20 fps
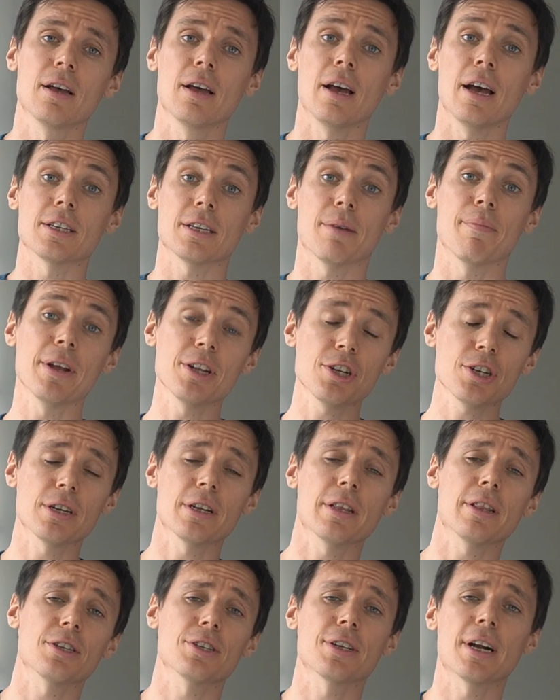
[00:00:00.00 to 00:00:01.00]
As I mentioned
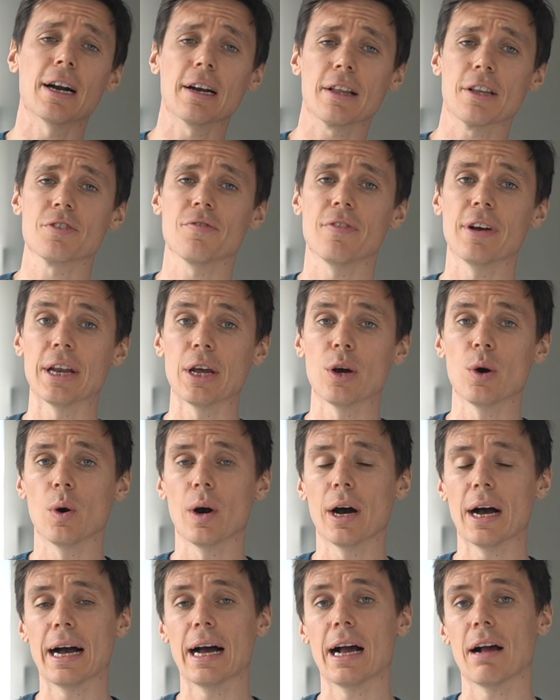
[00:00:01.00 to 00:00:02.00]
at the start of this
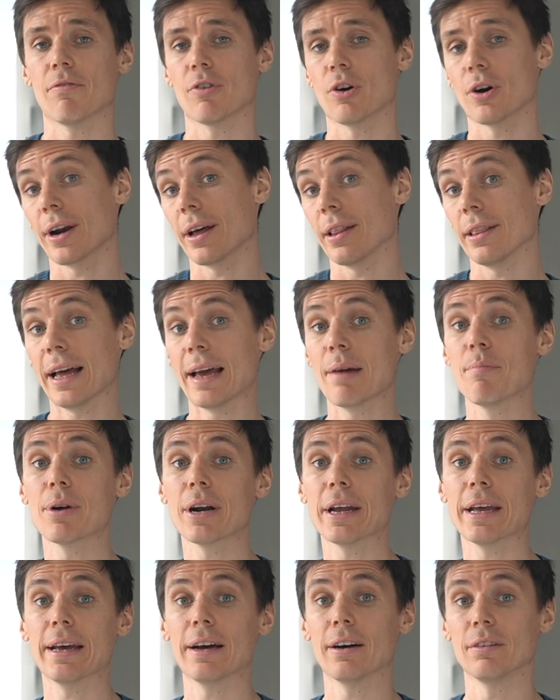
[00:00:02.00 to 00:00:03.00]
video, I've got a
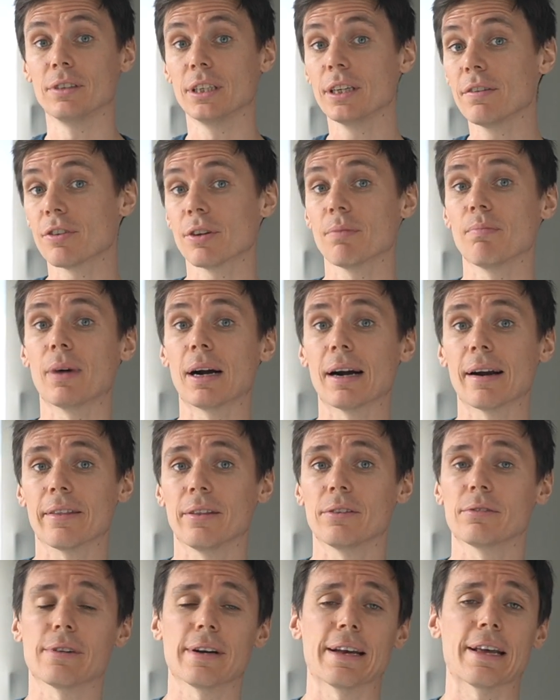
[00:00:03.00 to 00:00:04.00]
library of different
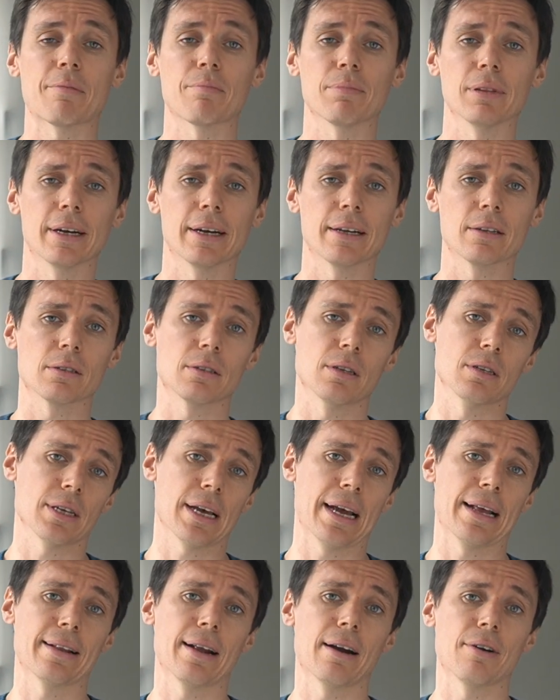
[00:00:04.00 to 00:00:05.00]
marathon training plans
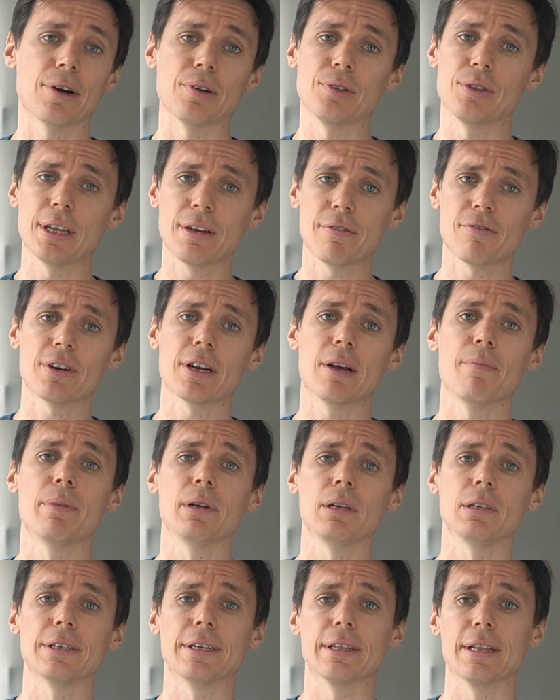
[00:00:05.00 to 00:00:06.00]
designed around different
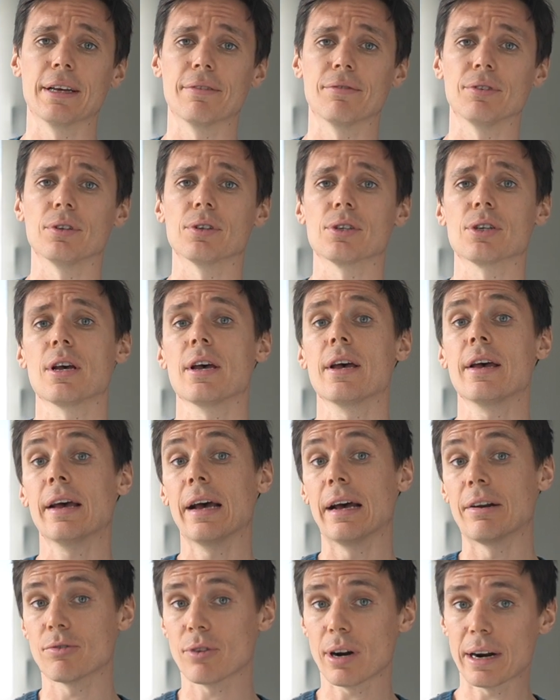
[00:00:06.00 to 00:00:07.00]
ability levels
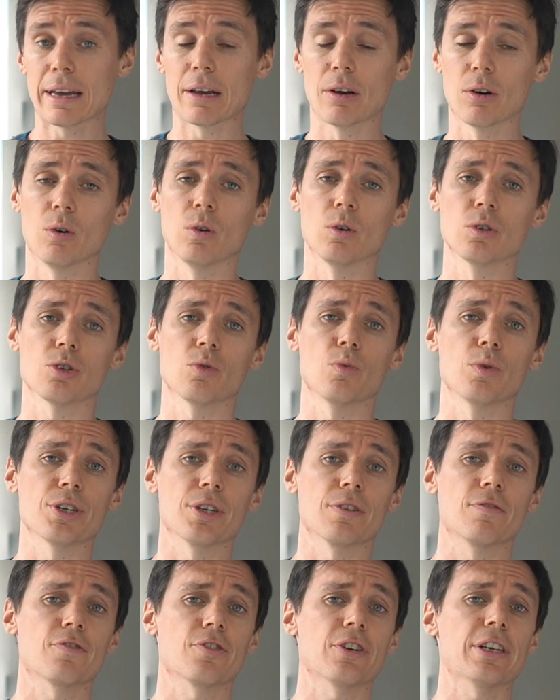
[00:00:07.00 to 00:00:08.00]
and running goals, which
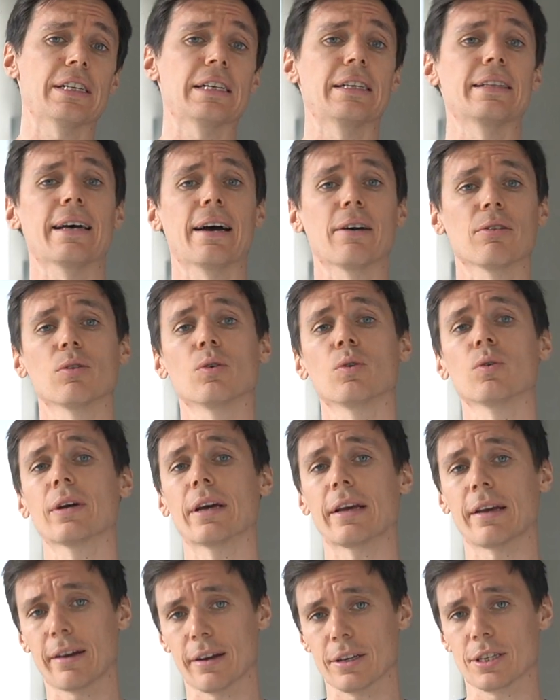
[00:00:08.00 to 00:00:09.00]
are free to download
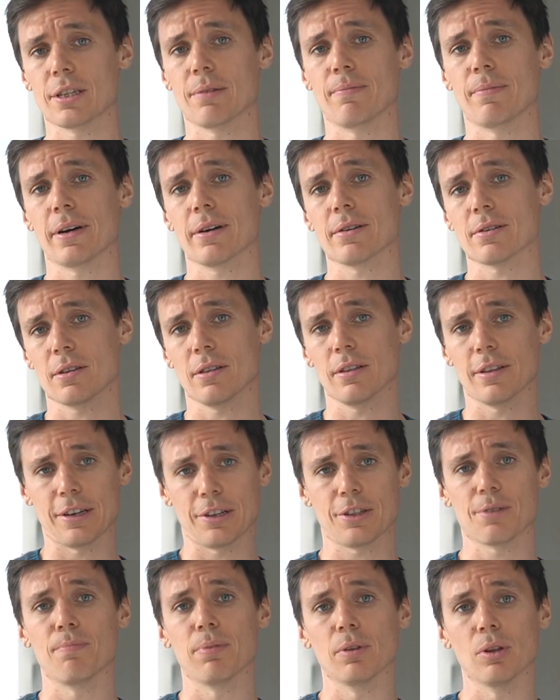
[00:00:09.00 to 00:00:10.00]
and customize,
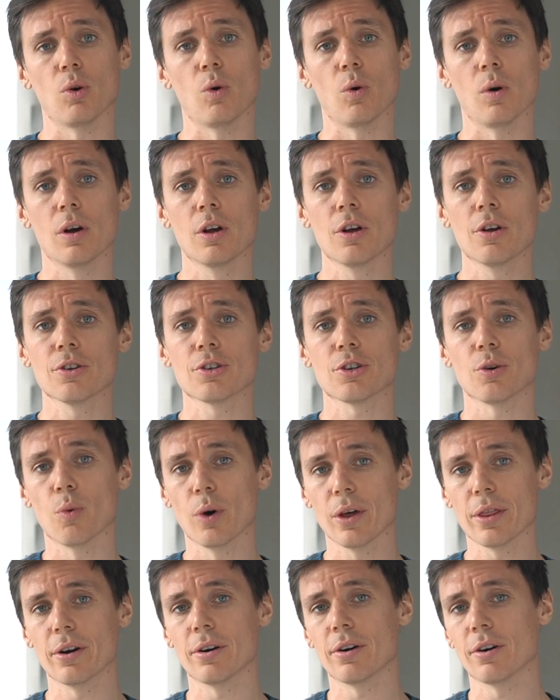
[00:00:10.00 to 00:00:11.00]
linked below. So
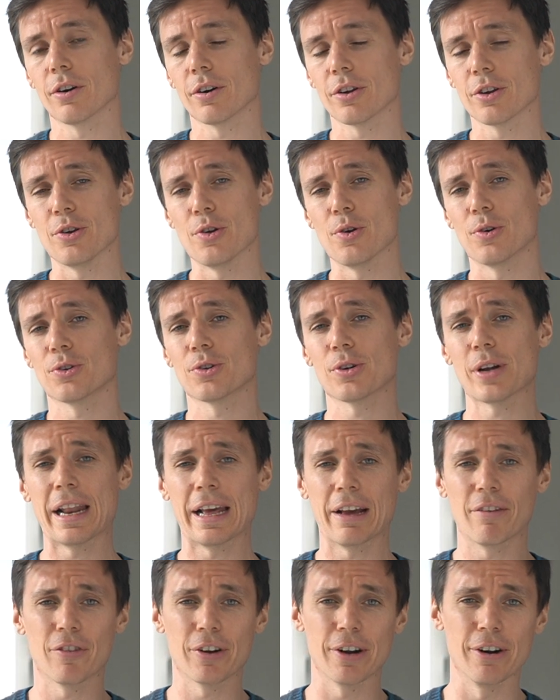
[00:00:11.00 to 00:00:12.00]
whether you're
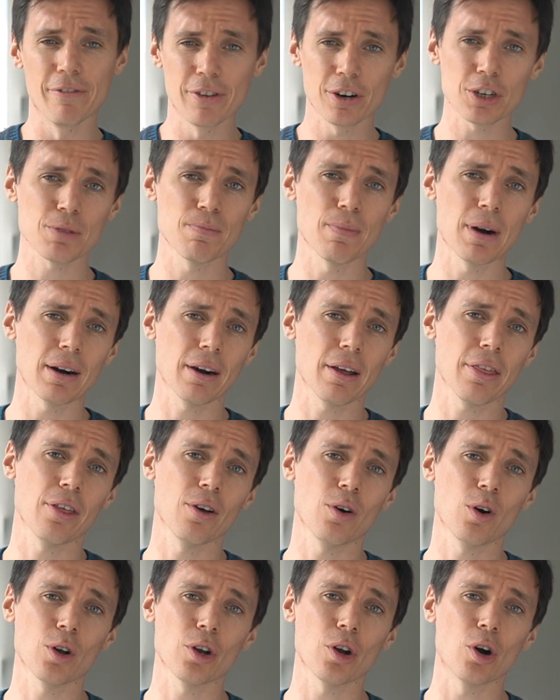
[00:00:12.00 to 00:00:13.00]
training for your first
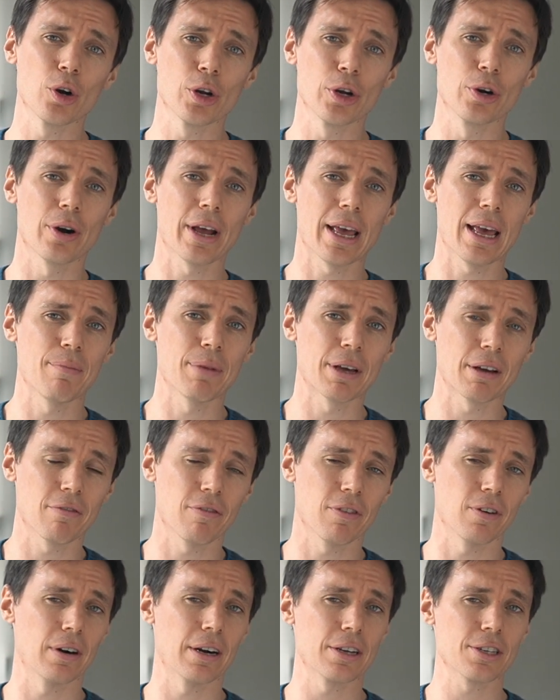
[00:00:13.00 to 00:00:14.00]
marathon or you're aiming
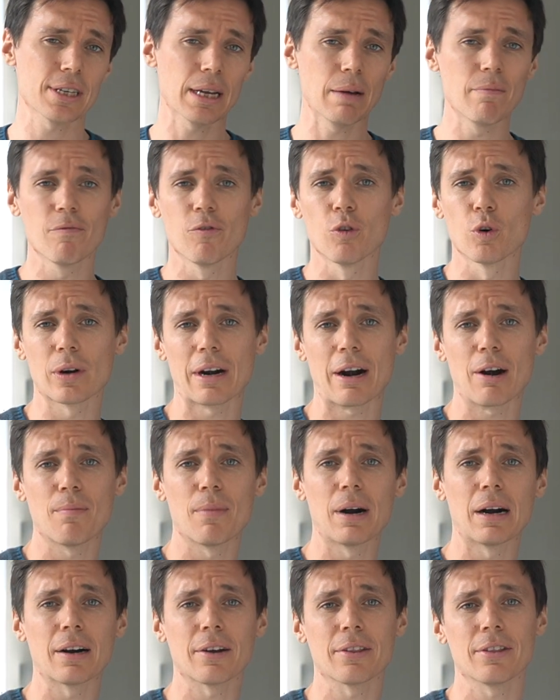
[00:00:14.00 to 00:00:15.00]
for a sub 4-hour
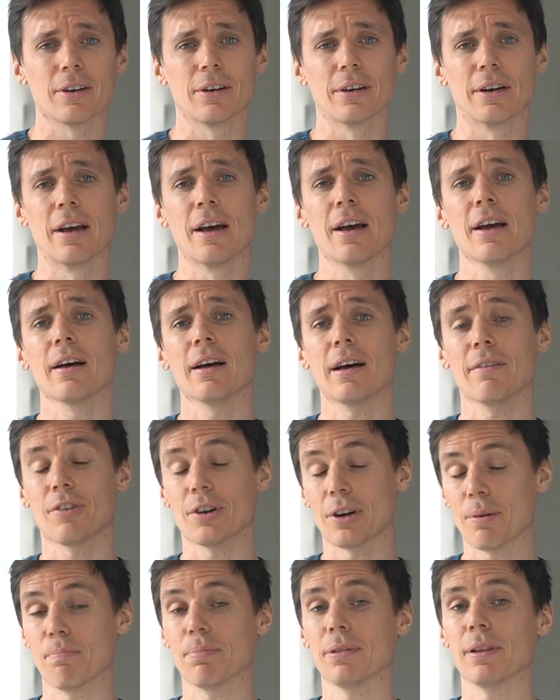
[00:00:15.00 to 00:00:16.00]
marathon, I've
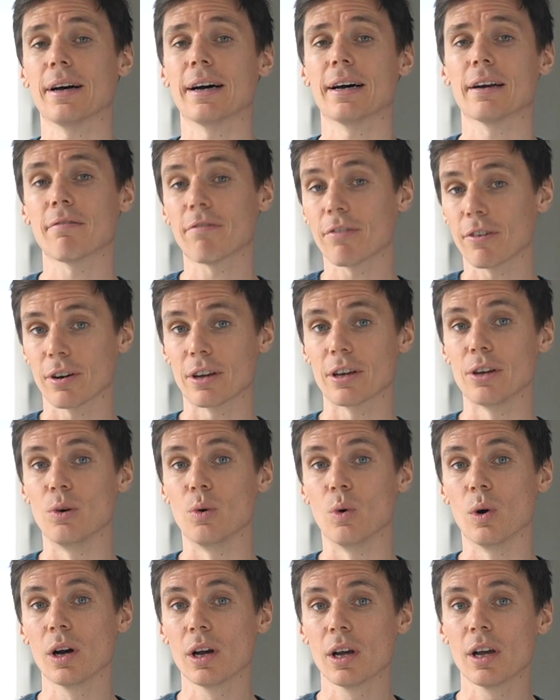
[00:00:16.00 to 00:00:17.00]
got a plan for you.
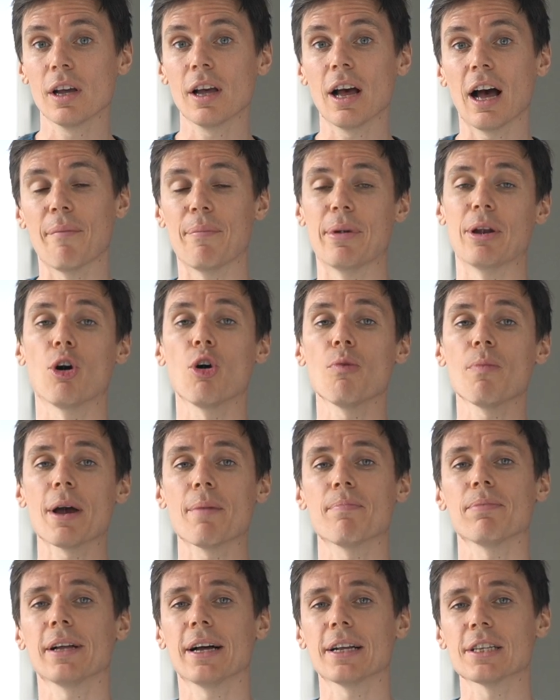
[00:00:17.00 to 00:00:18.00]
I've made all my
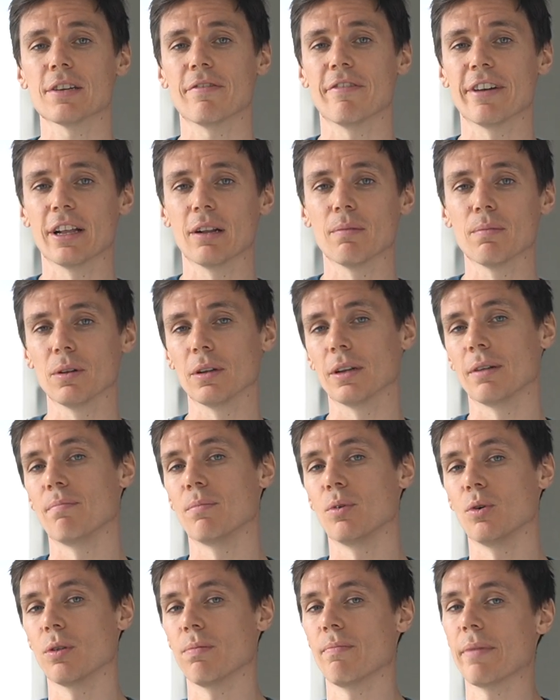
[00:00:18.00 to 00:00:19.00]
plans available in
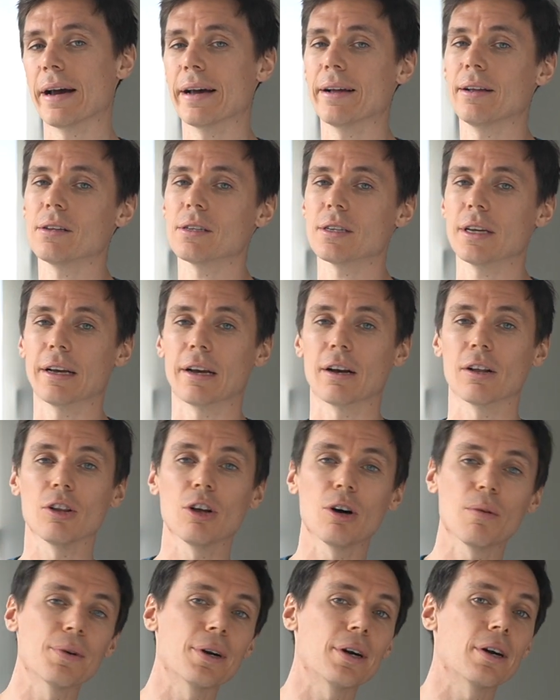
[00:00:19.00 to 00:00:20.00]
both miles and
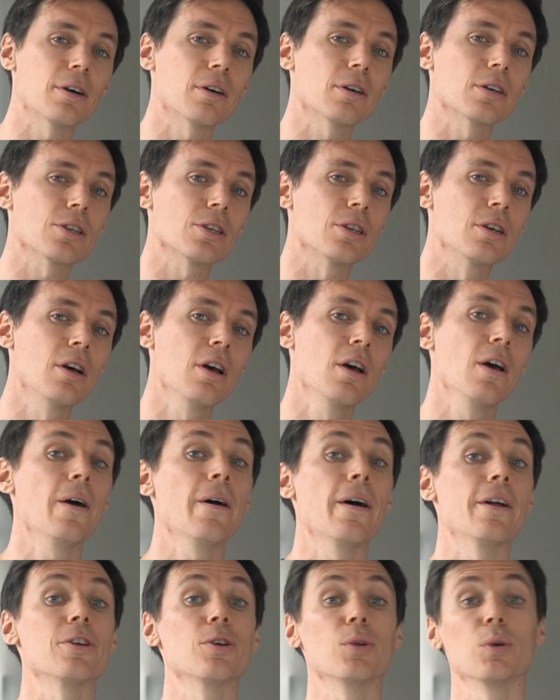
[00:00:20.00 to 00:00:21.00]
kilometers,
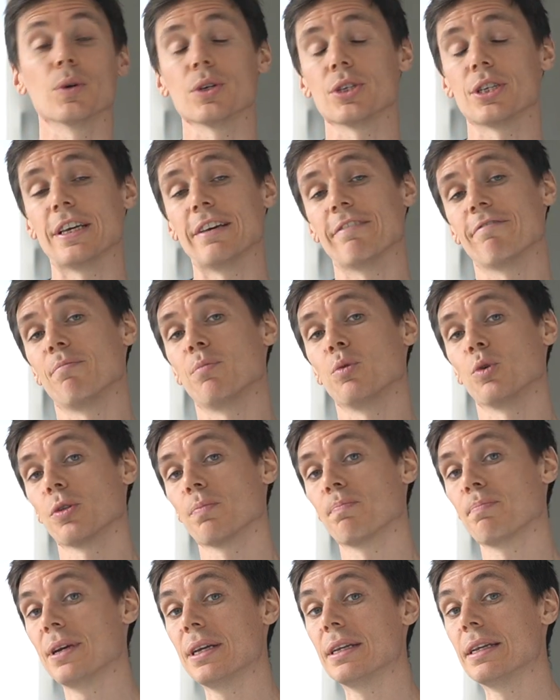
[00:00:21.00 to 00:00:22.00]
and you'll receive both
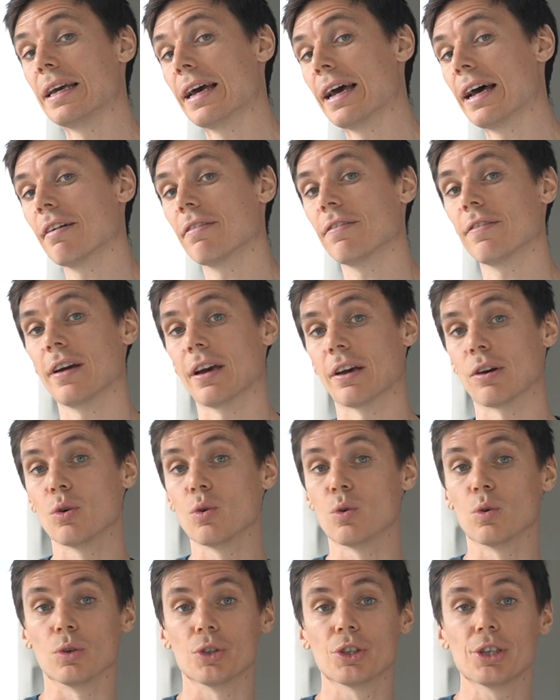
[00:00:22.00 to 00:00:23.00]
PDF and
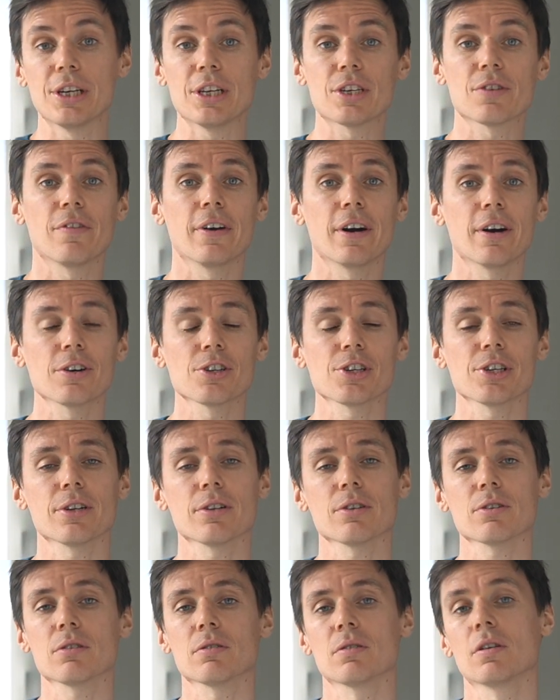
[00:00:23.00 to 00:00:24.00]
Google Sheets
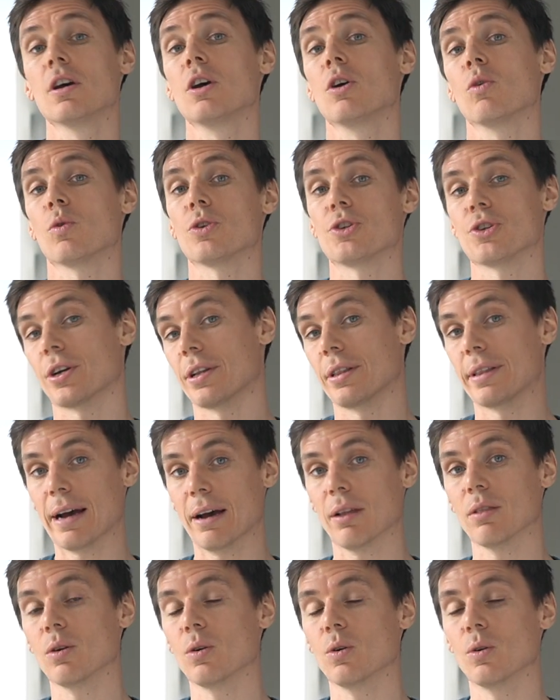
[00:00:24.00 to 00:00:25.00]
versions, which you can
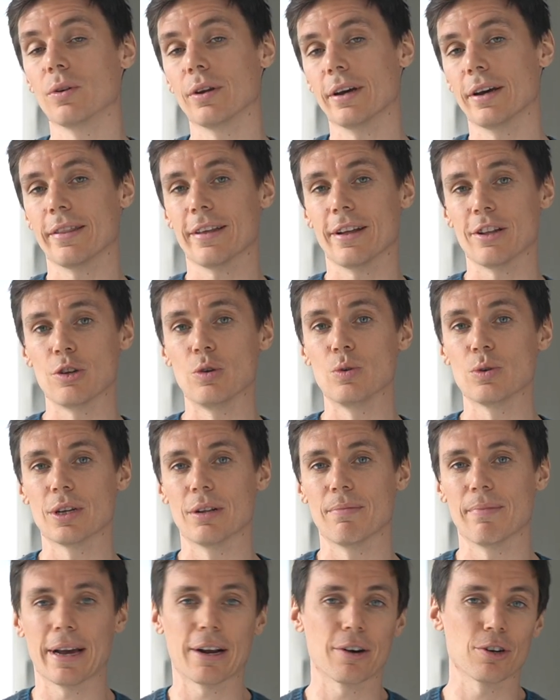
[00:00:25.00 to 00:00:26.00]
download and then use
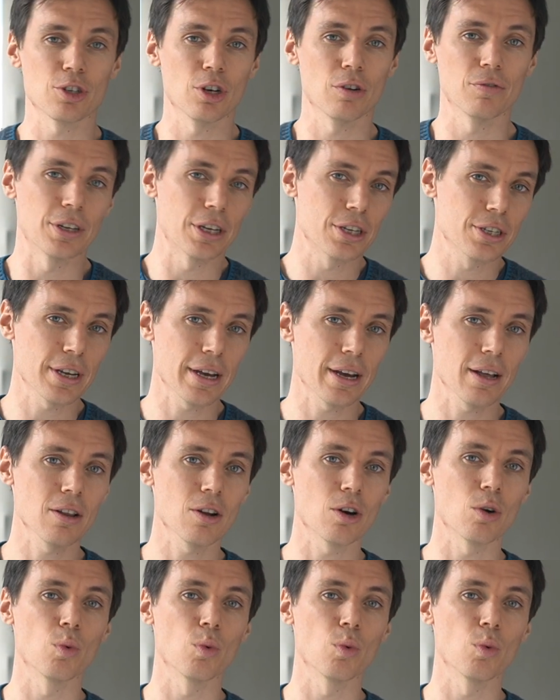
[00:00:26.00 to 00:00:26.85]
in Microsoft Excel or